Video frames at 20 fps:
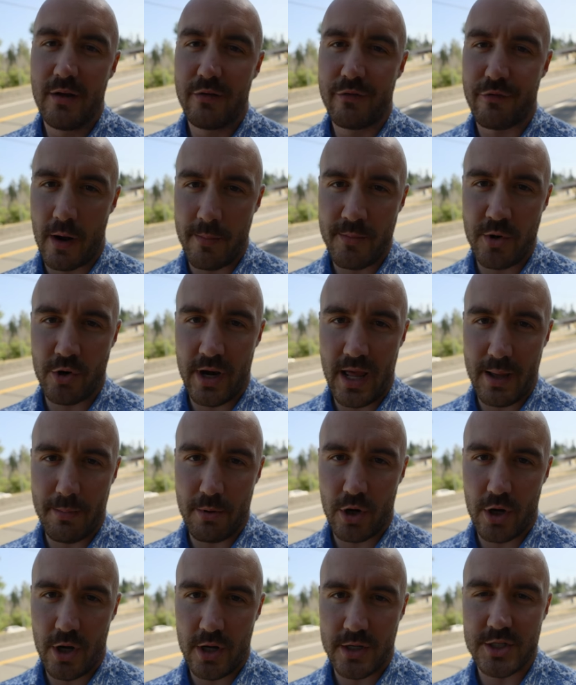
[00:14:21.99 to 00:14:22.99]
from your
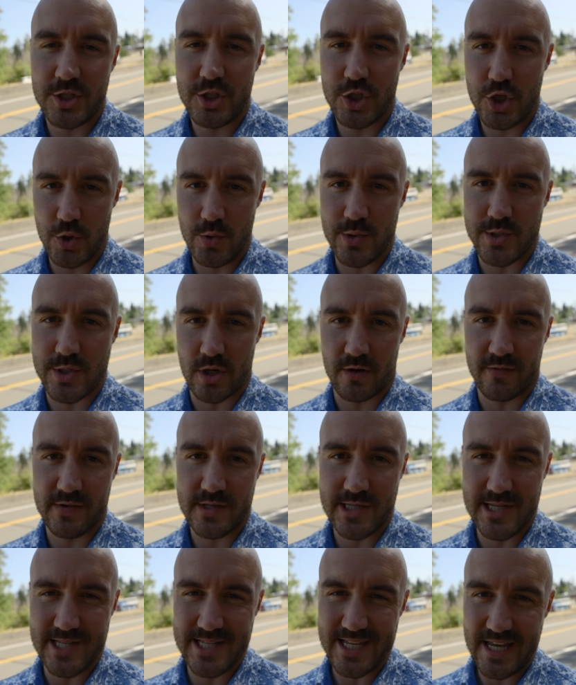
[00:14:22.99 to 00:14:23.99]
neighborhood to
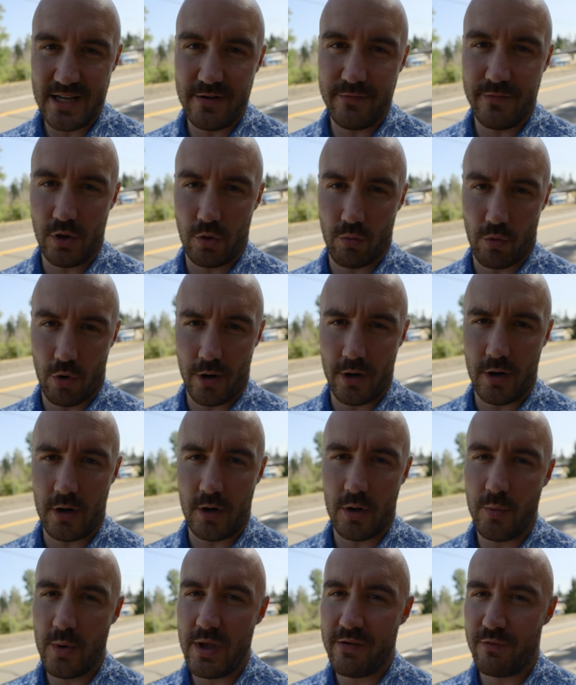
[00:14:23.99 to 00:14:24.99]
services in View
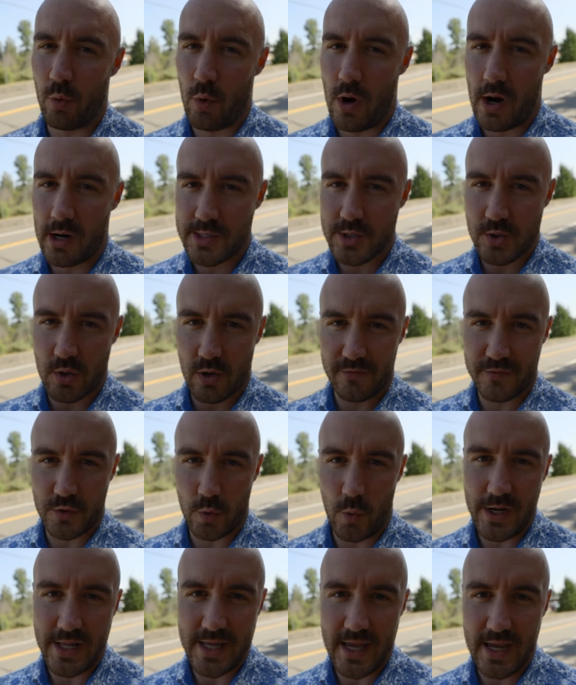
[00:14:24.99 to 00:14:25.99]
Royal. We have a walk score of
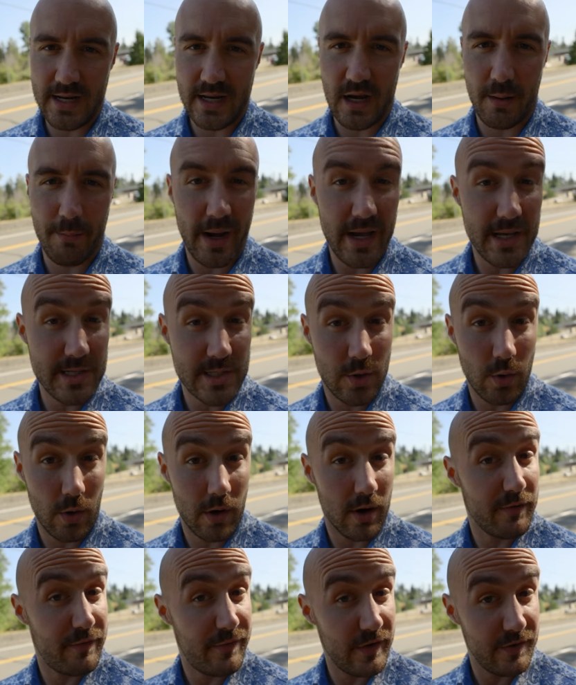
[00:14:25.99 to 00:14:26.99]
twenty-eight, a bike
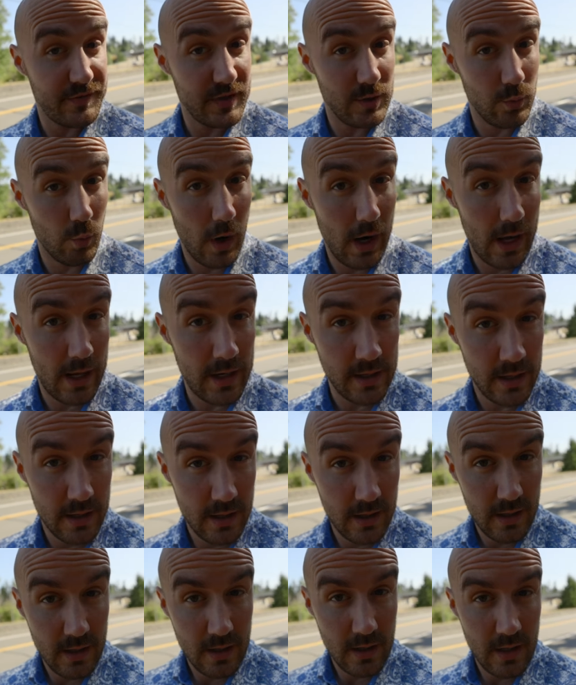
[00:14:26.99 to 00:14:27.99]
score of fifty-one,
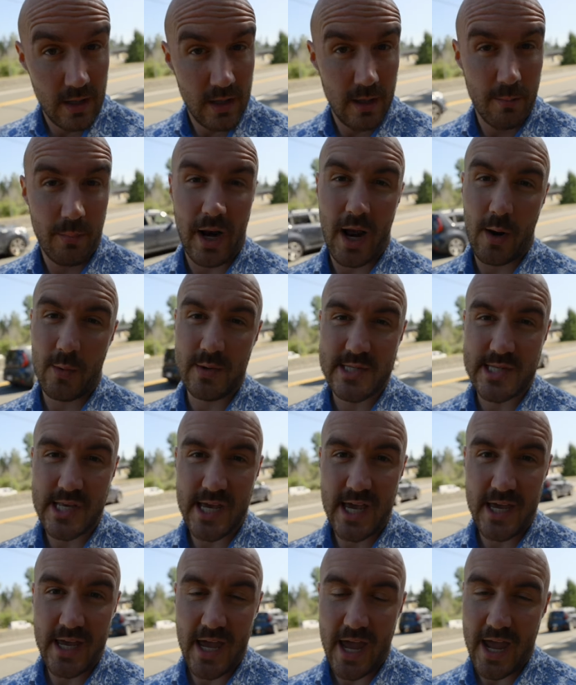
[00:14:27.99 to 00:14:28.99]
but I would
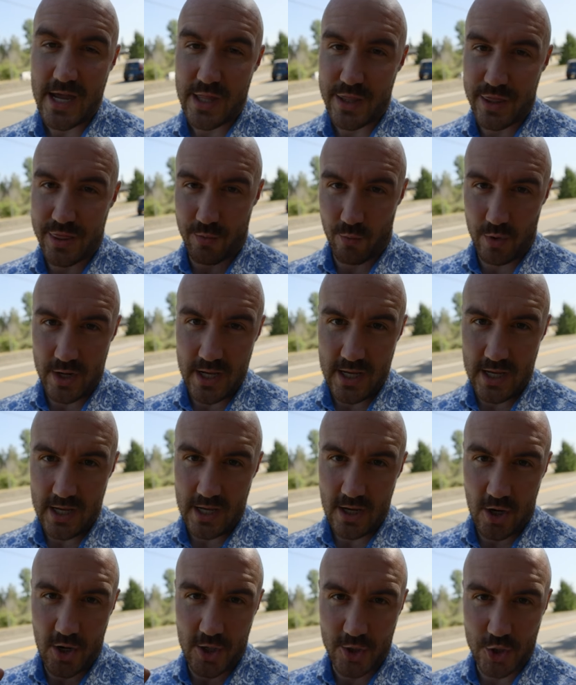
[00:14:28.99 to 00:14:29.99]
say a
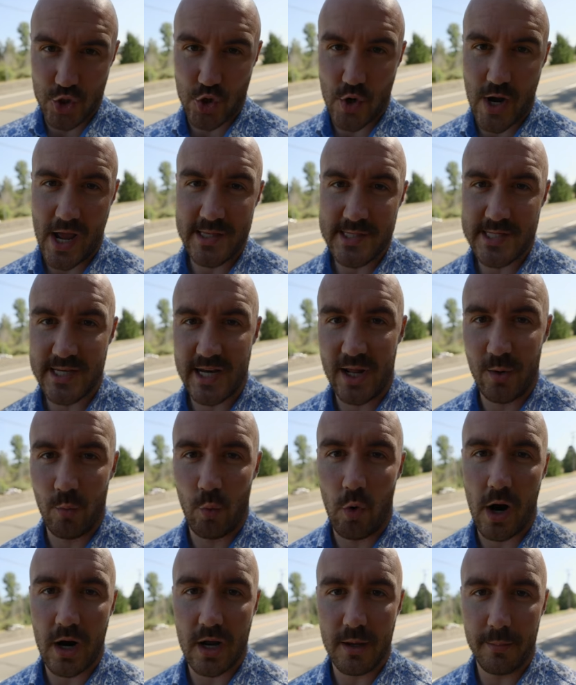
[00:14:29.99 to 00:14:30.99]
three on transit and
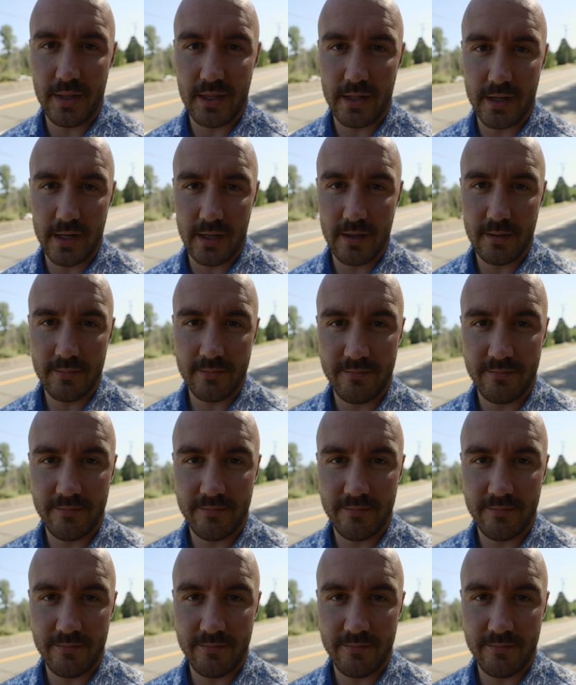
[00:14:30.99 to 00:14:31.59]
walkability.